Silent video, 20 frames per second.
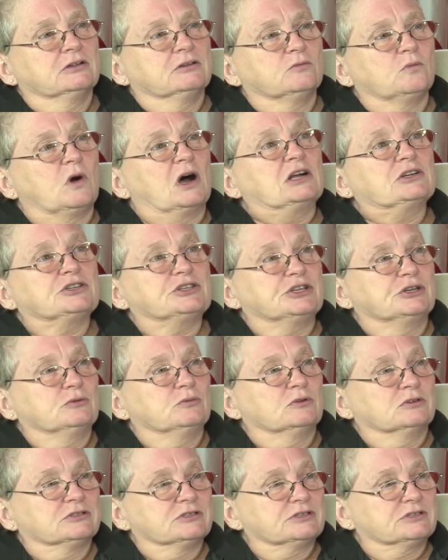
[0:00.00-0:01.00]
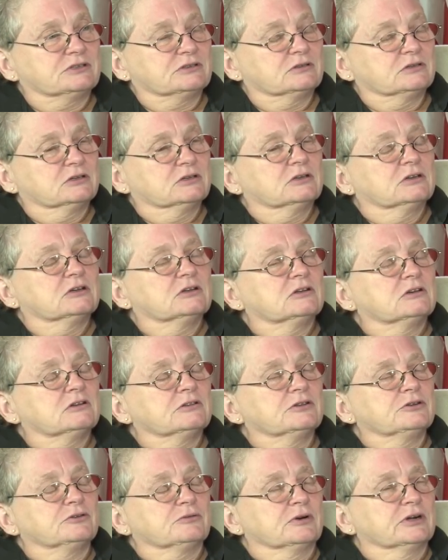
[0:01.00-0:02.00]
while she was uh,
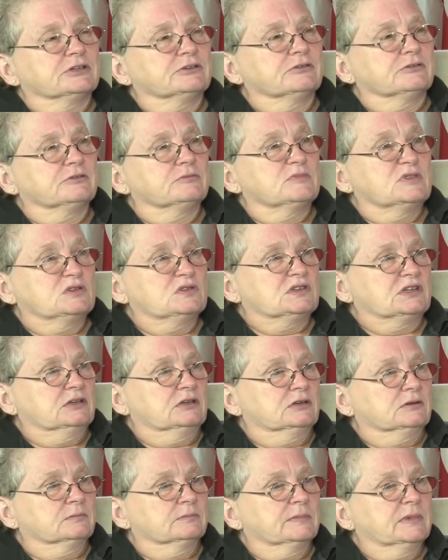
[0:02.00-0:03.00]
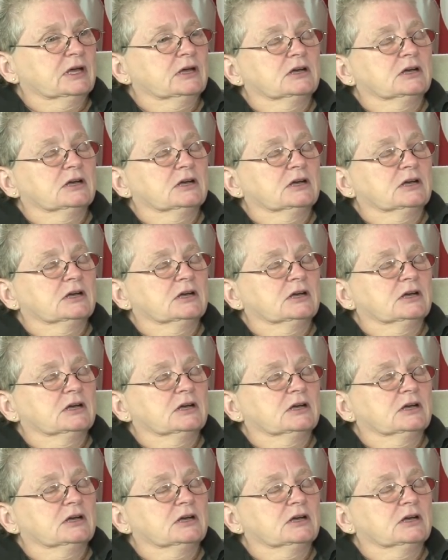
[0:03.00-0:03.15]
the director of the museum.